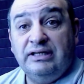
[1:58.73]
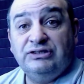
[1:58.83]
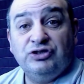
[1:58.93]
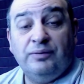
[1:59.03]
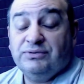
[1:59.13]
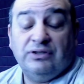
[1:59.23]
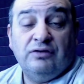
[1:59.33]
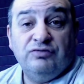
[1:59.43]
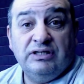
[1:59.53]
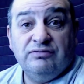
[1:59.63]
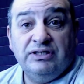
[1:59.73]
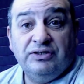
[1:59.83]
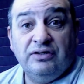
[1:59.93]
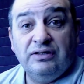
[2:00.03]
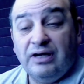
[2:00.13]
shops are really
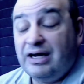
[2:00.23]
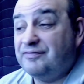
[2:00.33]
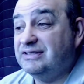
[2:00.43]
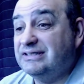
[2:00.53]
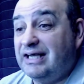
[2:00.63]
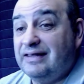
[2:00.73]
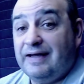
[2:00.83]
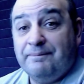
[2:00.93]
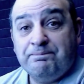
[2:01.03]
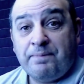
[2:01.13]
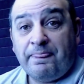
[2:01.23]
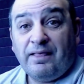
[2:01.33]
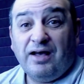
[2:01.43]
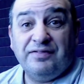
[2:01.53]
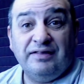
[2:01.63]
good. I have to say that
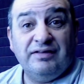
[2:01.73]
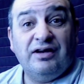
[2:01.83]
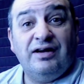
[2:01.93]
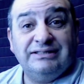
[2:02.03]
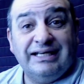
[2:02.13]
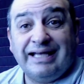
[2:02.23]
I think the guys at